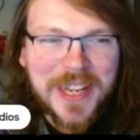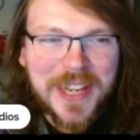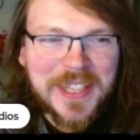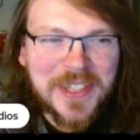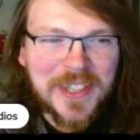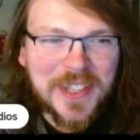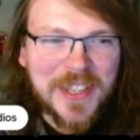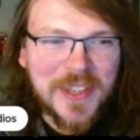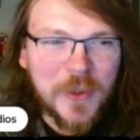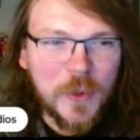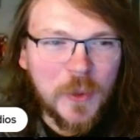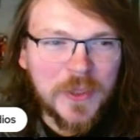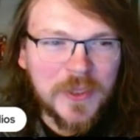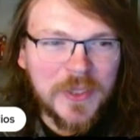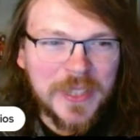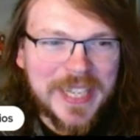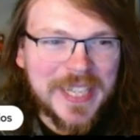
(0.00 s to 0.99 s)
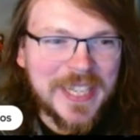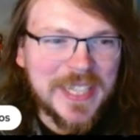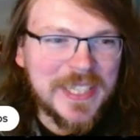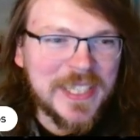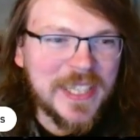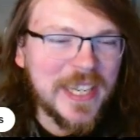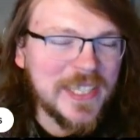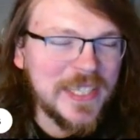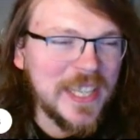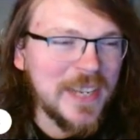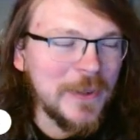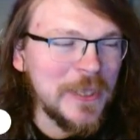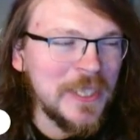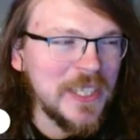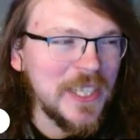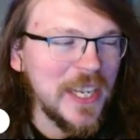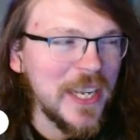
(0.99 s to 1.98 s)
not into the older ladies, as they
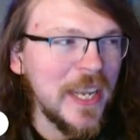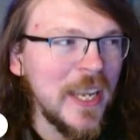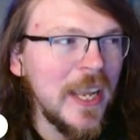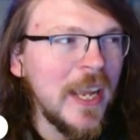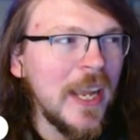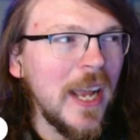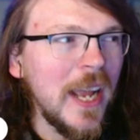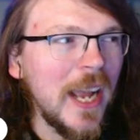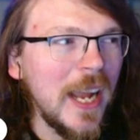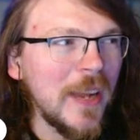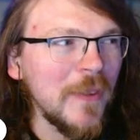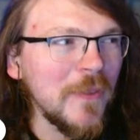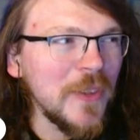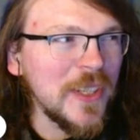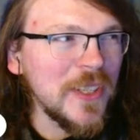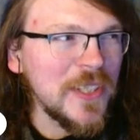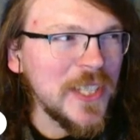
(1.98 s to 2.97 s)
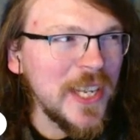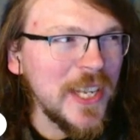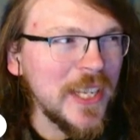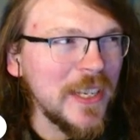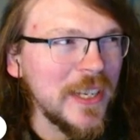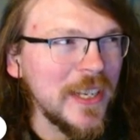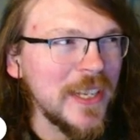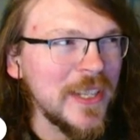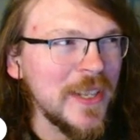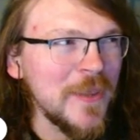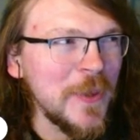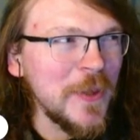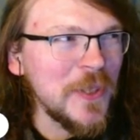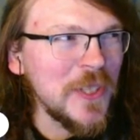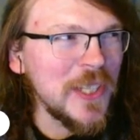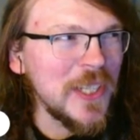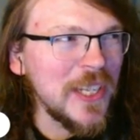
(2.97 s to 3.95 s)
would say, to say it in the
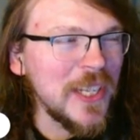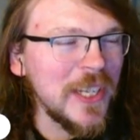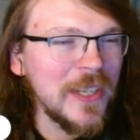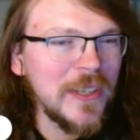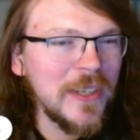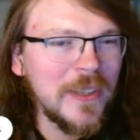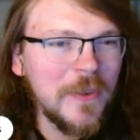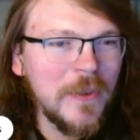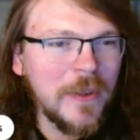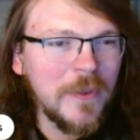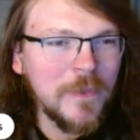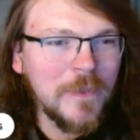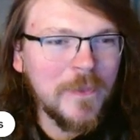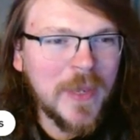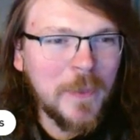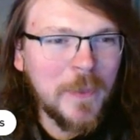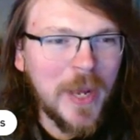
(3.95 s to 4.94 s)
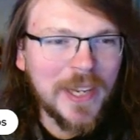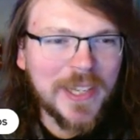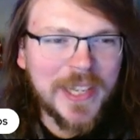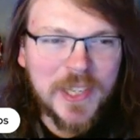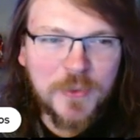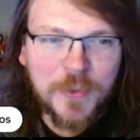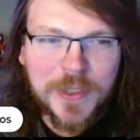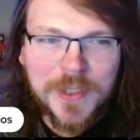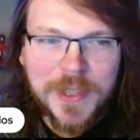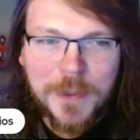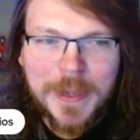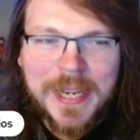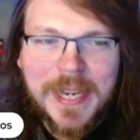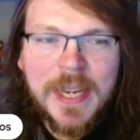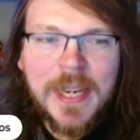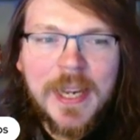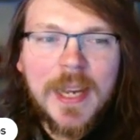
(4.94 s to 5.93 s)
most podcast friendly
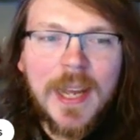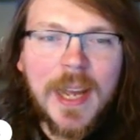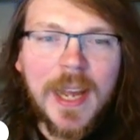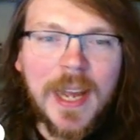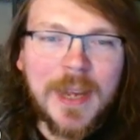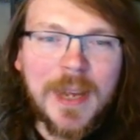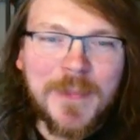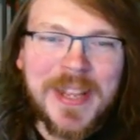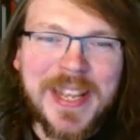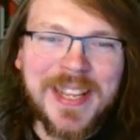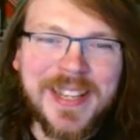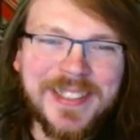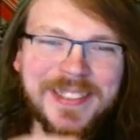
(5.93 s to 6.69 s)
way. And